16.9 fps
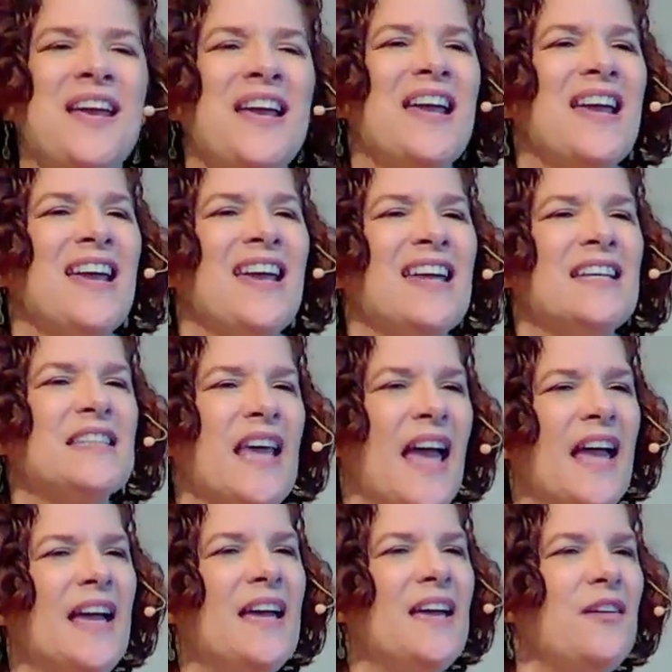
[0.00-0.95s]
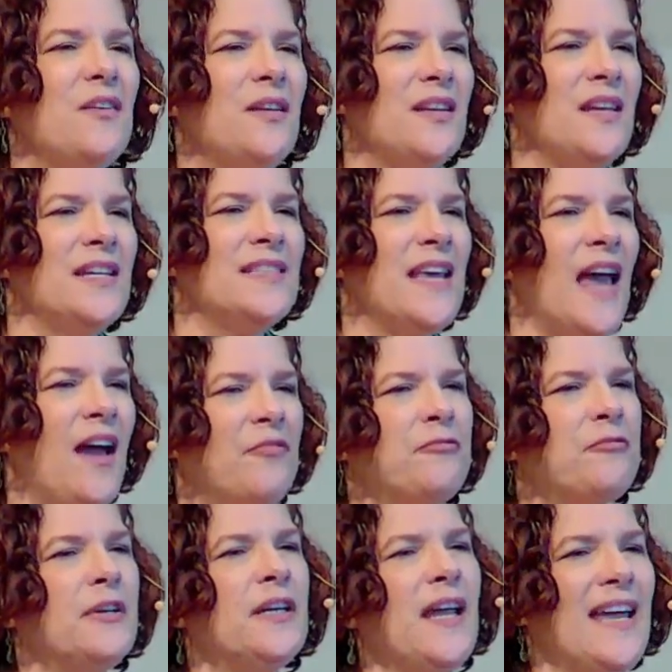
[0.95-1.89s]
is there
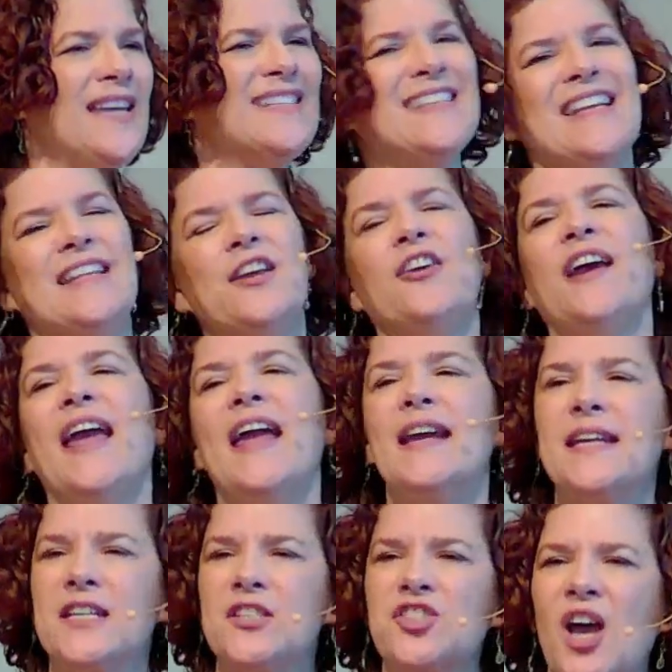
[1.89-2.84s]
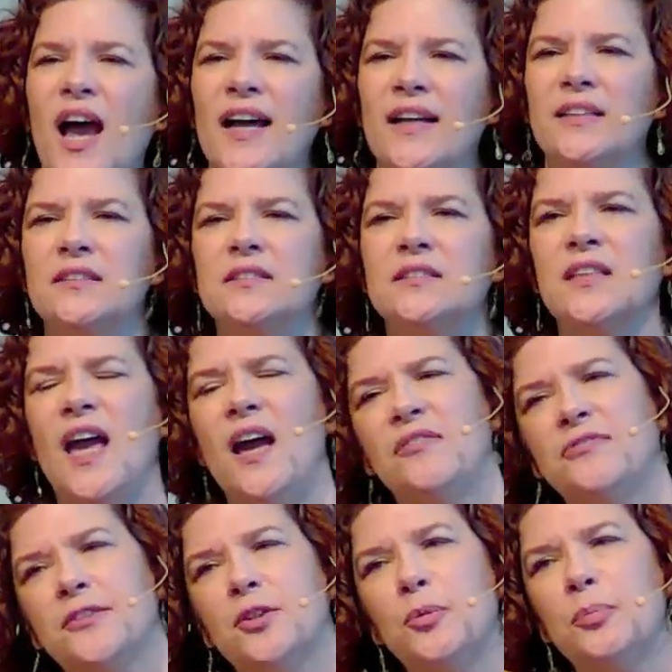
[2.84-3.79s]
any child
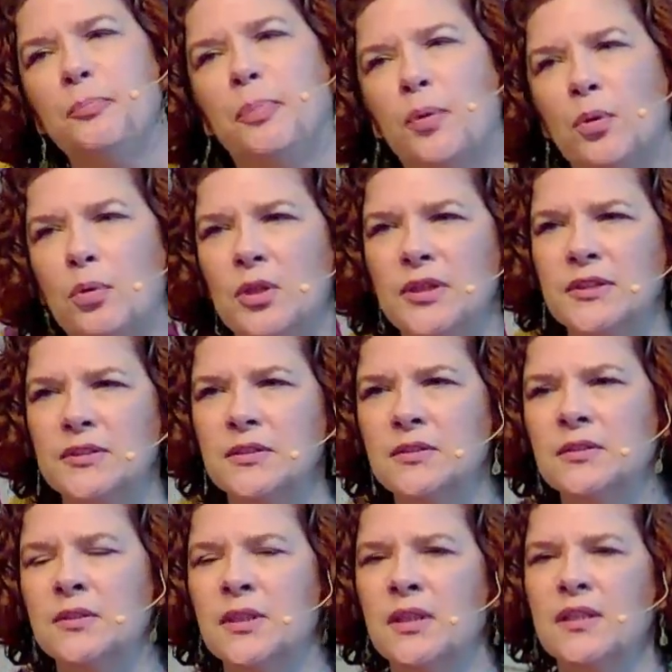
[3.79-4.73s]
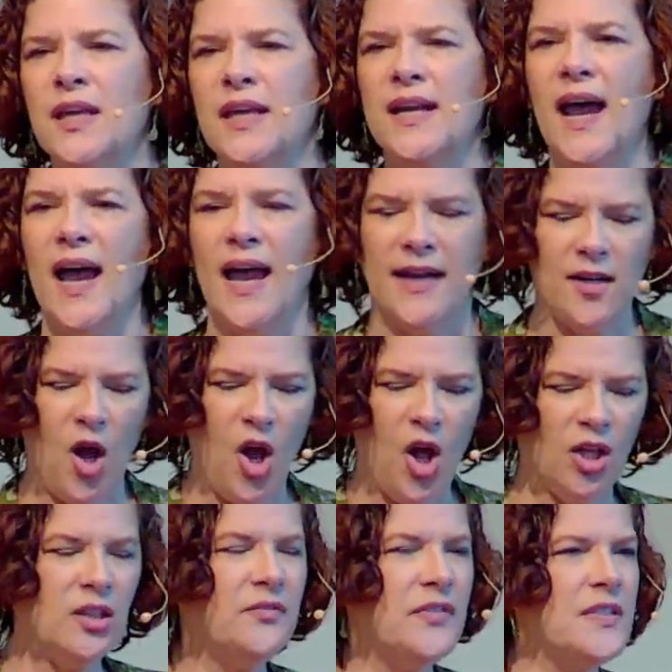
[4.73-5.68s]
ever born that had
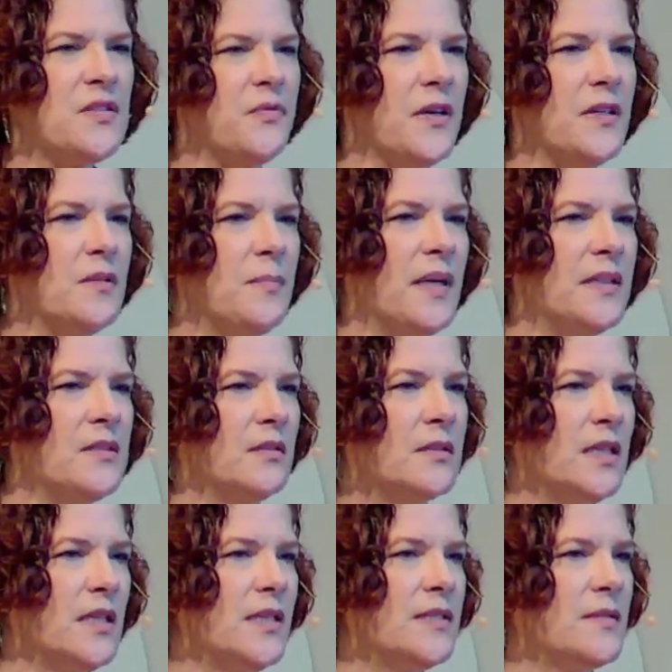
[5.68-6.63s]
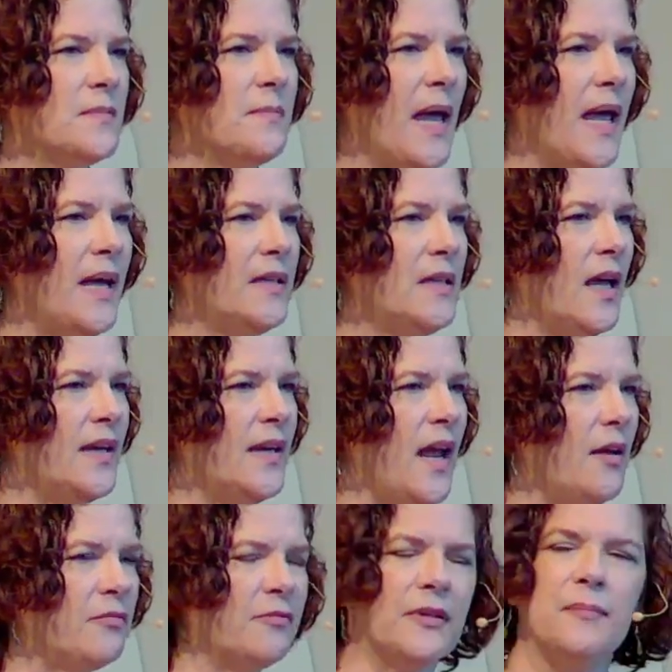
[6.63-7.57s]
all of its fundamental needs met at
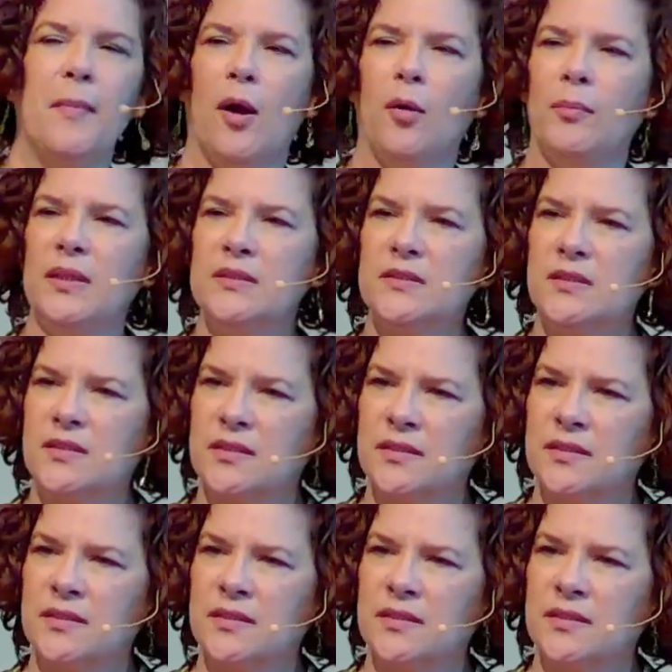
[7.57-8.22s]
every moment?